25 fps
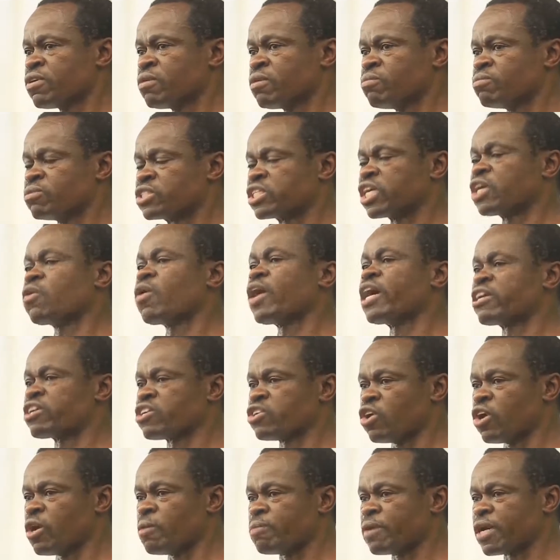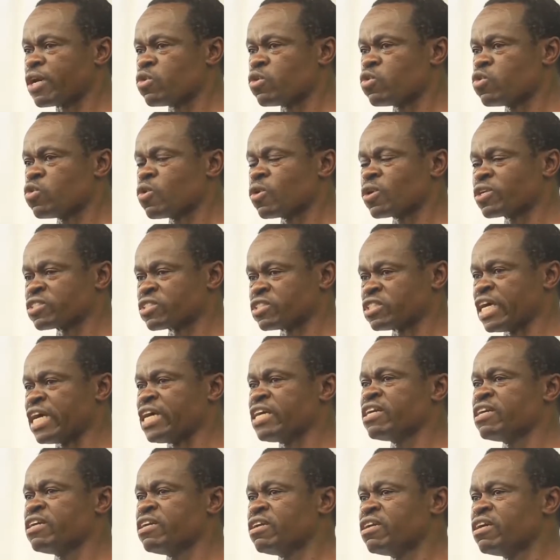Mzee Warioba, who was
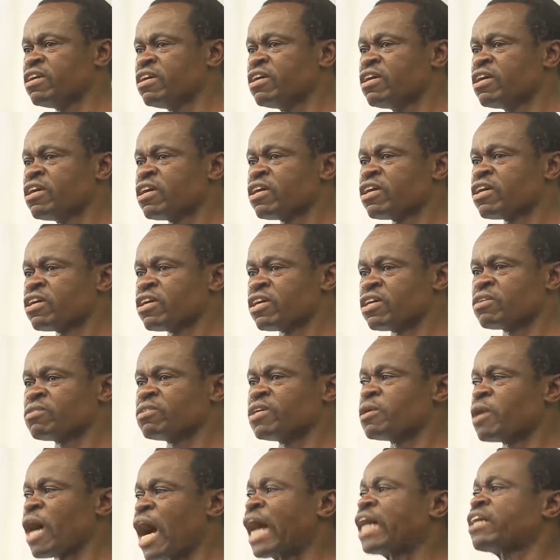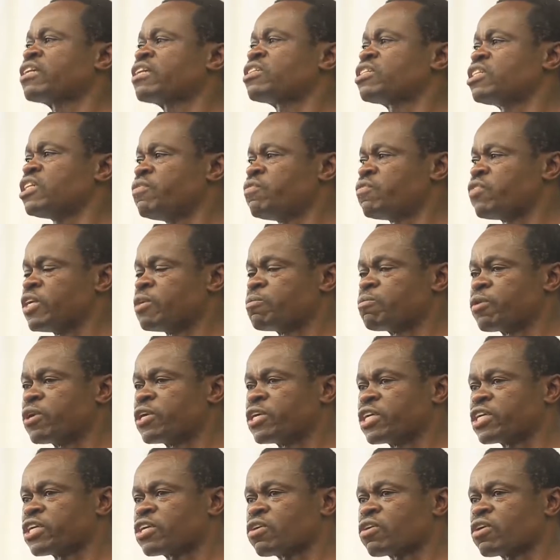then active in
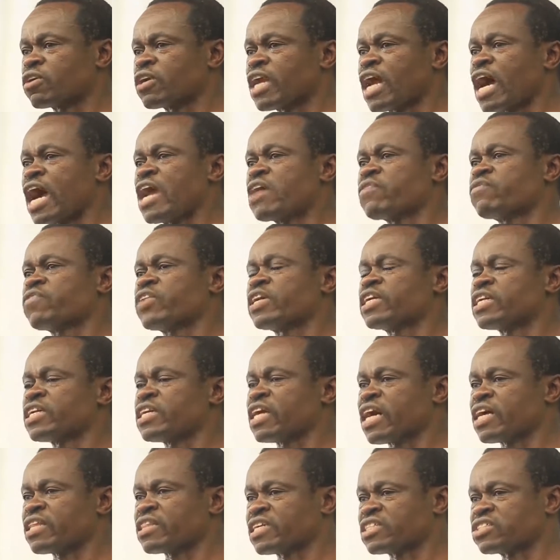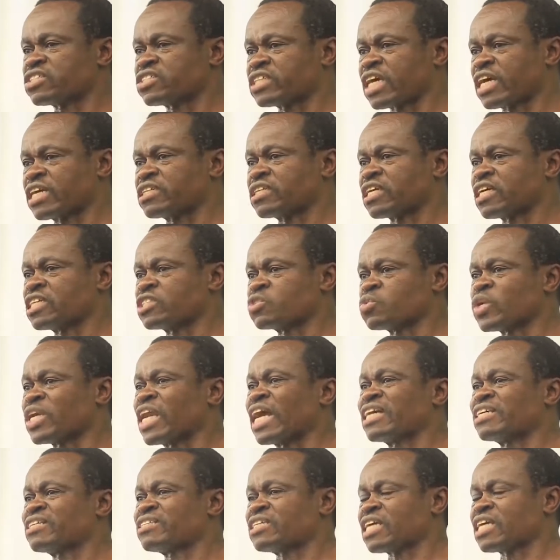political life and in other sectors, will
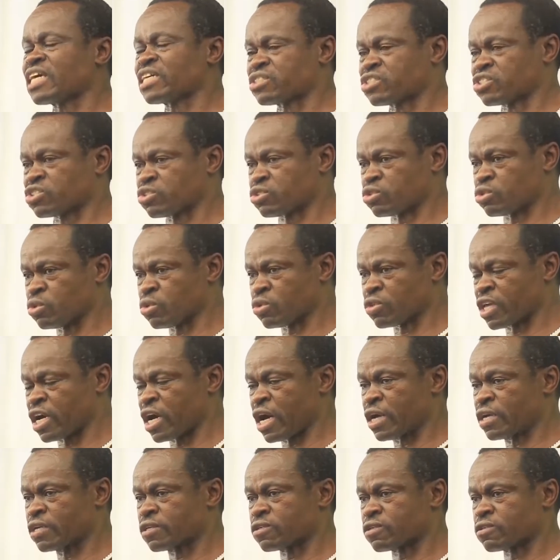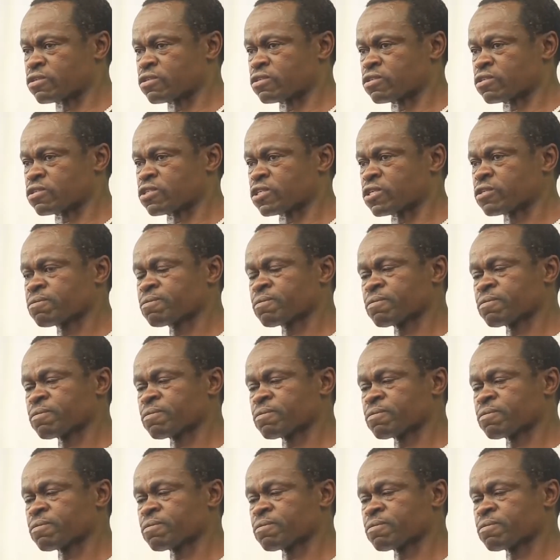attest to that.